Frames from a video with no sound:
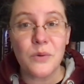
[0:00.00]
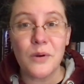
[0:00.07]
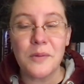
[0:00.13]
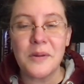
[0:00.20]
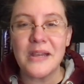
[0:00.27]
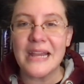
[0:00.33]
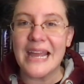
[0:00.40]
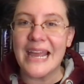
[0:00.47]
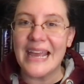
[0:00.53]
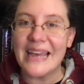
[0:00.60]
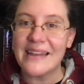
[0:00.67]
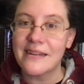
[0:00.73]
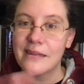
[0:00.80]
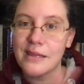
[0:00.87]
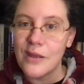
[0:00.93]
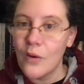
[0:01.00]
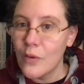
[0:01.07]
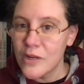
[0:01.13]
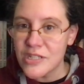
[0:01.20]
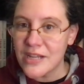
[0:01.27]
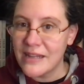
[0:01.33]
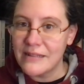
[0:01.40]
Orbit and the
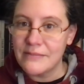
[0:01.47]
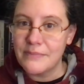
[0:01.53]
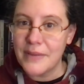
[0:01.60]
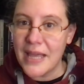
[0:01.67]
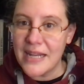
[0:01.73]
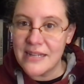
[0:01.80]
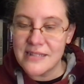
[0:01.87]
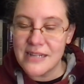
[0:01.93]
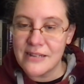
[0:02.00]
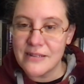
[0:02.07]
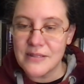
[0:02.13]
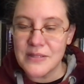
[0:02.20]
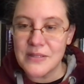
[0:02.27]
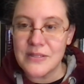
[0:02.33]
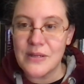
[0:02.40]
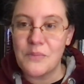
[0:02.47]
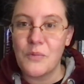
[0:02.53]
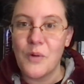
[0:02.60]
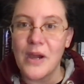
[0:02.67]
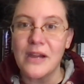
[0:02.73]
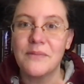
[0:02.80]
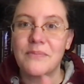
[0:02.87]
Orshan planetary system,
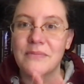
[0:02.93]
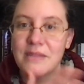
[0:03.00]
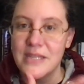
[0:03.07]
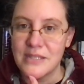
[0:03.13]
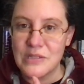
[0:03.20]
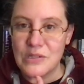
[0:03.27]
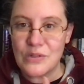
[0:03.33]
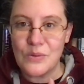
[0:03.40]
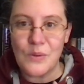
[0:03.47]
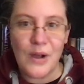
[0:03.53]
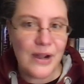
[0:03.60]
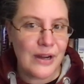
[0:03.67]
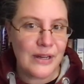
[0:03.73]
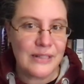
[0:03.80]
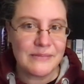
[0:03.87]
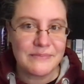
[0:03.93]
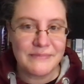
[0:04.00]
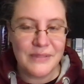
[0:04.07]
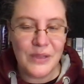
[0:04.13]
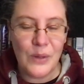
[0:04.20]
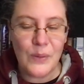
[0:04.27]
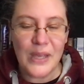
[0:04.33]
where these two are
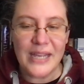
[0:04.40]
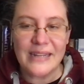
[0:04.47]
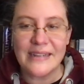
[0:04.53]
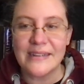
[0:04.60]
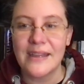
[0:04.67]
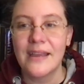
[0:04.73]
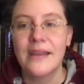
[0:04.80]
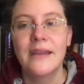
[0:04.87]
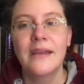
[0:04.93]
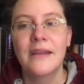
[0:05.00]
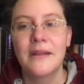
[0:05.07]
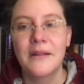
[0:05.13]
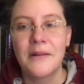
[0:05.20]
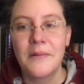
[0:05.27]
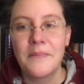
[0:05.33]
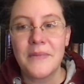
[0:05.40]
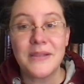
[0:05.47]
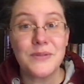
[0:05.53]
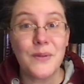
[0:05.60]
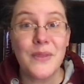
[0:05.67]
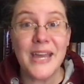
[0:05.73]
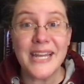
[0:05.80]
located.
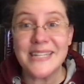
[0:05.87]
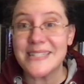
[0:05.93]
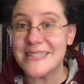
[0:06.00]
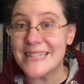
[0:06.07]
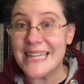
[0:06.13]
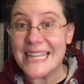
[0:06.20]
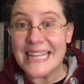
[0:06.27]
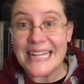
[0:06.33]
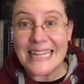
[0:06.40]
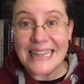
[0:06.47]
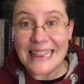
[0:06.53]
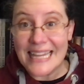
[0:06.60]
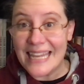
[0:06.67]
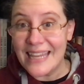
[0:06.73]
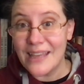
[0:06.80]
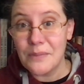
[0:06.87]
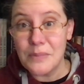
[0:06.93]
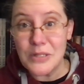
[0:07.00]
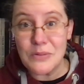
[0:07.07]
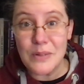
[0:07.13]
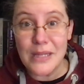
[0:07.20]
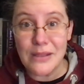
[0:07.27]
So that is the link
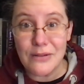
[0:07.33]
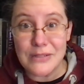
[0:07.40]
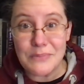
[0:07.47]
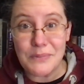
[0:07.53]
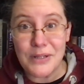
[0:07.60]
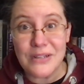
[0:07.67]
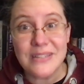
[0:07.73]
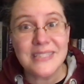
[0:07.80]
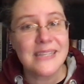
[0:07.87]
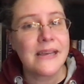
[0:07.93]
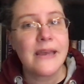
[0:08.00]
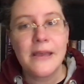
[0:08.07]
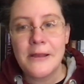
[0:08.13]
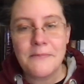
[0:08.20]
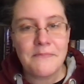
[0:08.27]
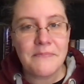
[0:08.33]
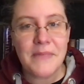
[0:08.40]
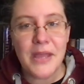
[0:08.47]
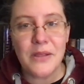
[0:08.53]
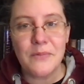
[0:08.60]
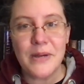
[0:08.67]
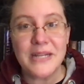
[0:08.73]
between those books.
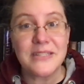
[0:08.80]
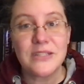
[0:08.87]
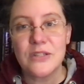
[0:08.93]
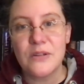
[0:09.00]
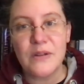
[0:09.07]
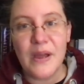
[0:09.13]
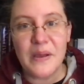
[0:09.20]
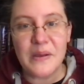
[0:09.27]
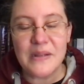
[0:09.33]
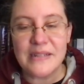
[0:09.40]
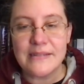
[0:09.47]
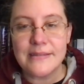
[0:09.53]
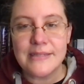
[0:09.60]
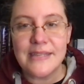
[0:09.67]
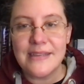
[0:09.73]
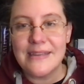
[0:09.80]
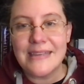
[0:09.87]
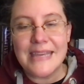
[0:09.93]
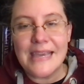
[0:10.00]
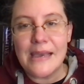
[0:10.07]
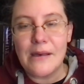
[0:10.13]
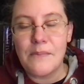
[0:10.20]
Otherwise, you're not going to see
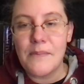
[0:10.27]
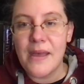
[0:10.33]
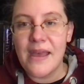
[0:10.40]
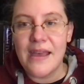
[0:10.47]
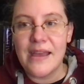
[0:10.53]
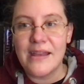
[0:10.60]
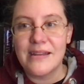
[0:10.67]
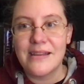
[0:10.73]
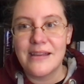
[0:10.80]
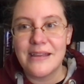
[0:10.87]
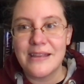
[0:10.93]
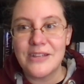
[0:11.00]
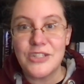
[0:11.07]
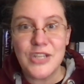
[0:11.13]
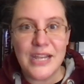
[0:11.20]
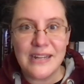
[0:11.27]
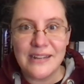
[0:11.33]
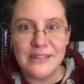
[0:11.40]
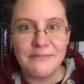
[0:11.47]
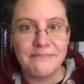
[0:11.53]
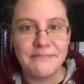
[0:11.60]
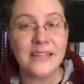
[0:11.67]
Kiem and Jainan.